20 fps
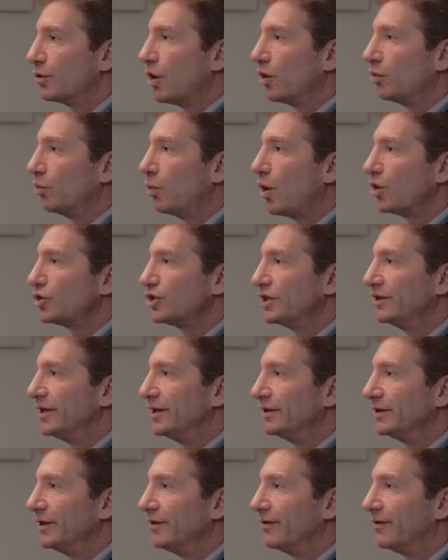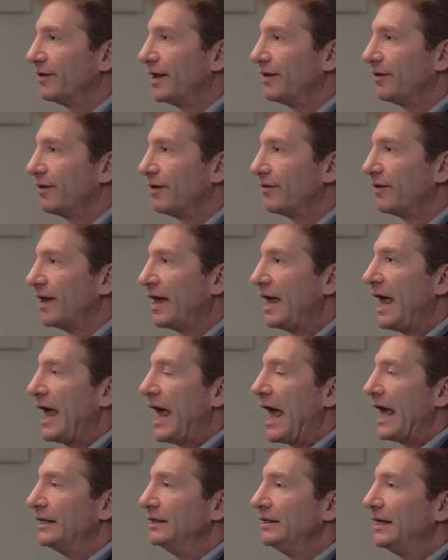so-called Washington Consensus.
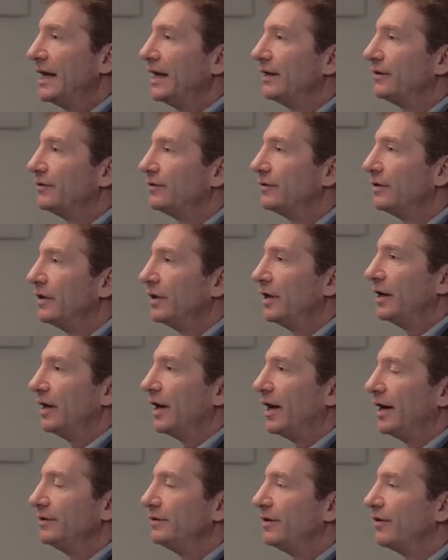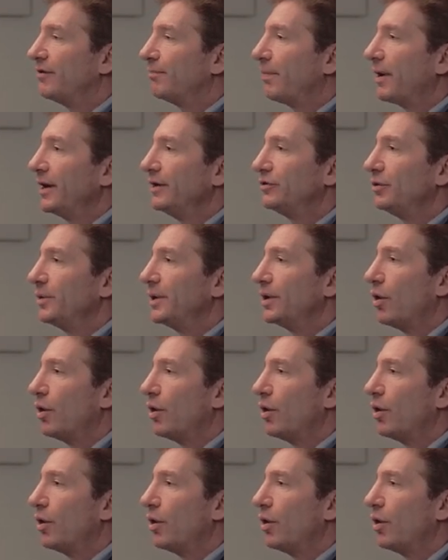And yet, uh, despite